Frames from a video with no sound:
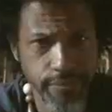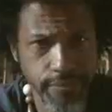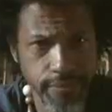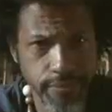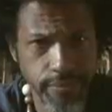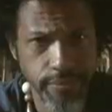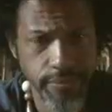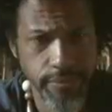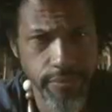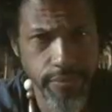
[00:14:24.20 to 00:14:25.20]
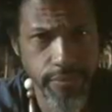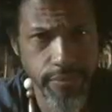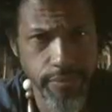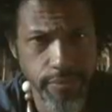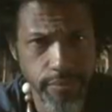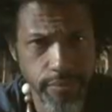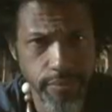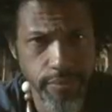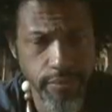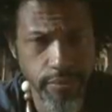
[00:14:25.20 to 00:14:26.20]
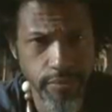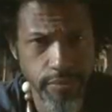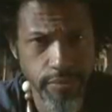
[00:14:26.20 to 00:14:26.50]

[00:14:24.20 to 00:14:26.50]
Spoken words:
Nothing is said.